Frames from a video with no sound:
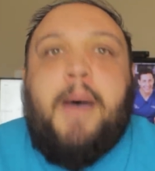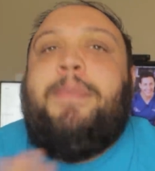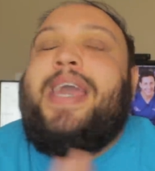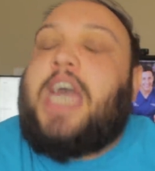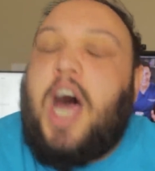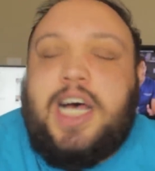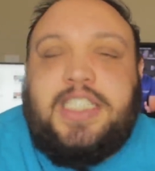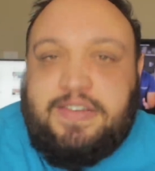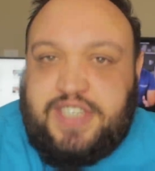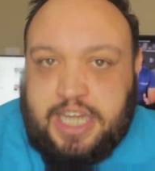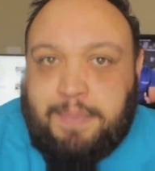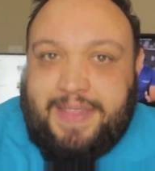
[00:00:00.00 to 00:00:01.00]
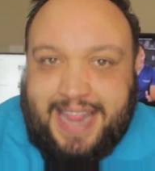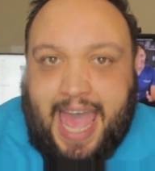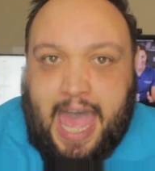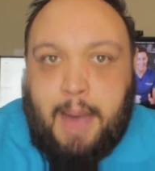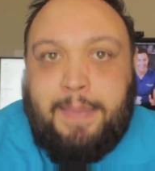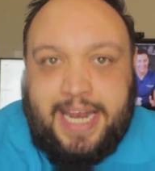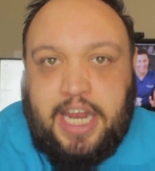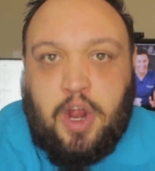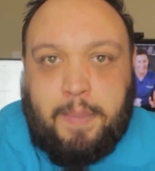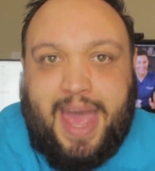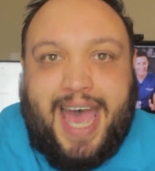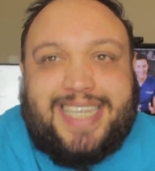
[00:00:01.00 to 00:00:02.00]
Because of something that happened in
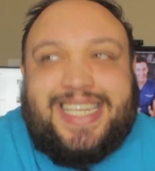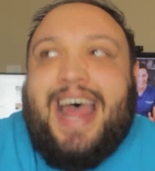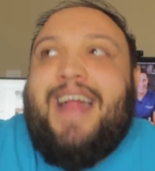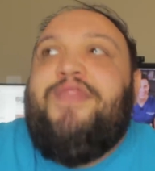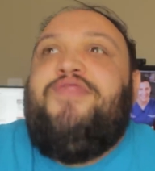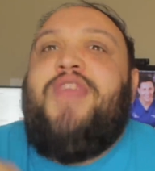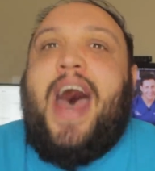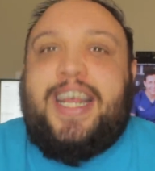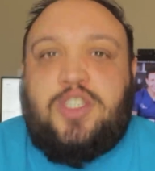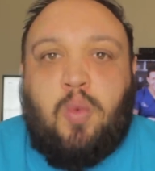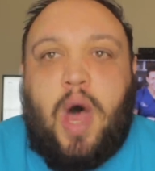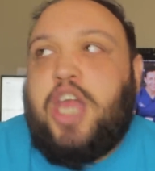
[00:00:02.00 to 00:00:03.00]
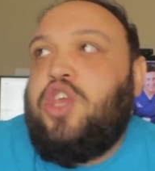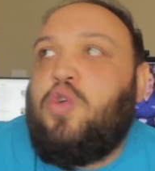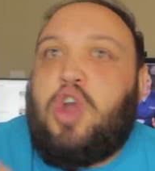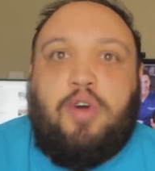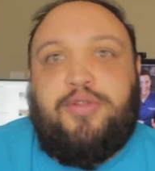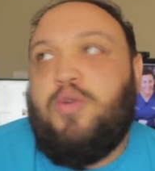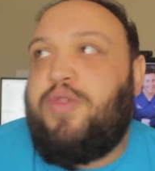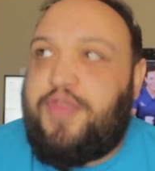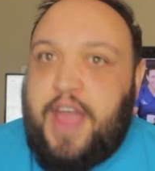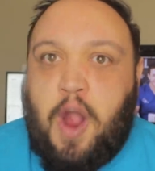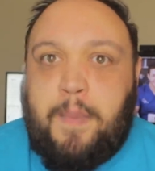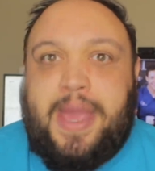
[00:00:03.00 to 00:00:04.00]
your past. That's why you go through
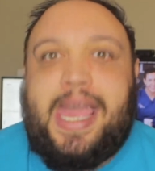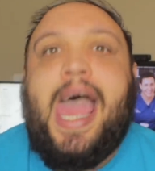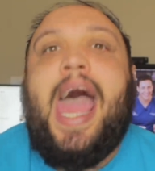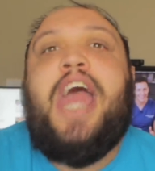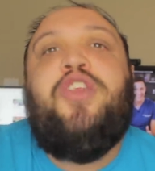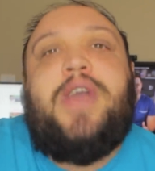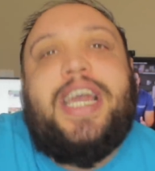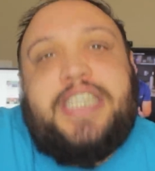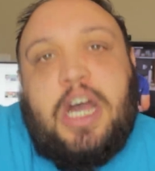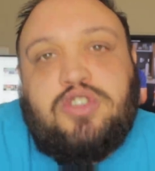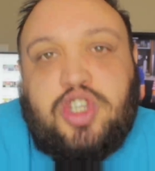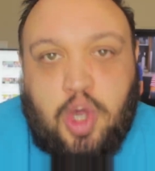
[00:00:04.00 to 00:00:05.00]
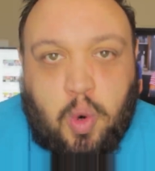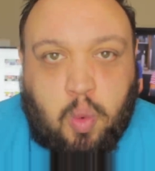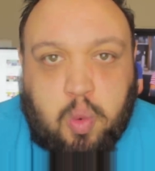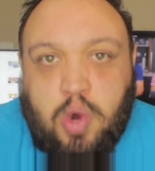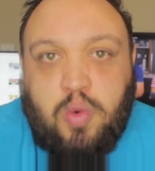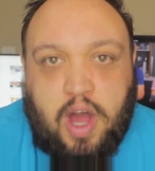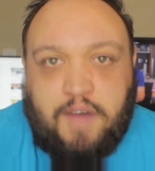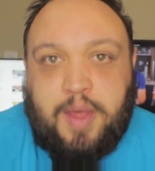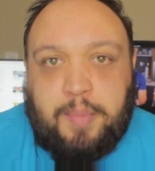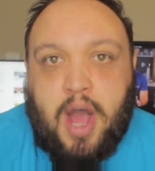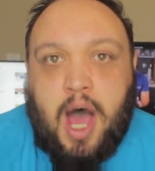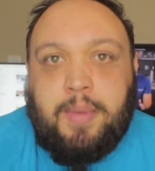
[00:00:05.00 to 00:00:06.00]
therapy and you get down to the root of
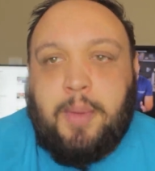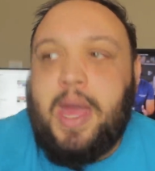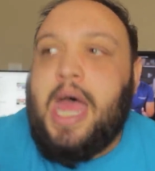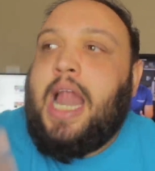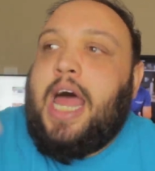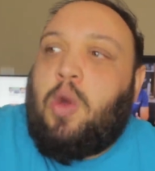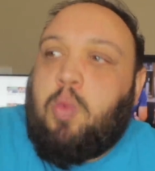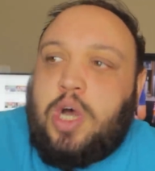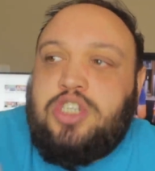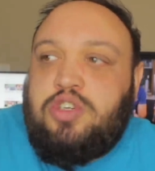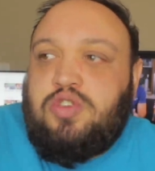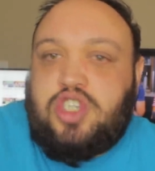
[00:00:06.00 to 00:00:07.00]
the problem. Like once you